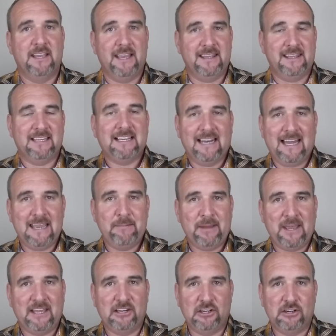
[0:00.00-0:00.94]
and the claim
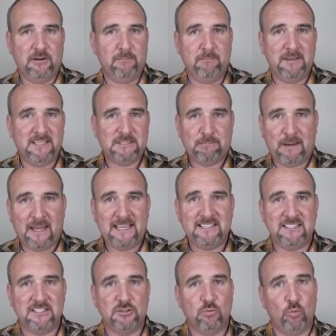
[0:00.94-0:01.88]
handler
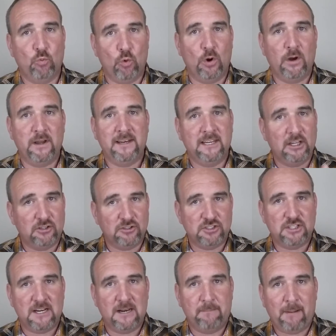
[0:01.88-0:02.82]
misplaces one little
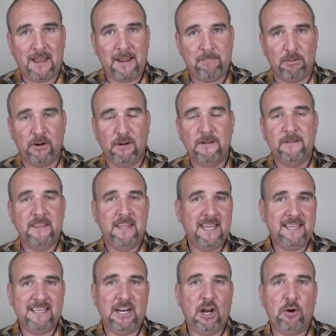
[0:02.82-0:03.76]
sheet of paper,
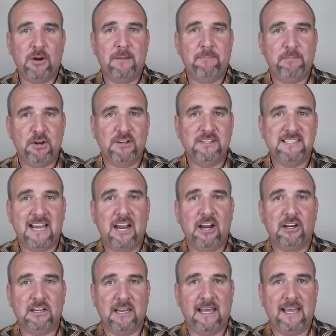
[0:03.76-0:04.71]
it could hold up your
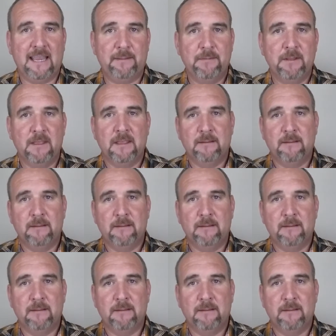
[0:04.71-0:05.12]
entire claim.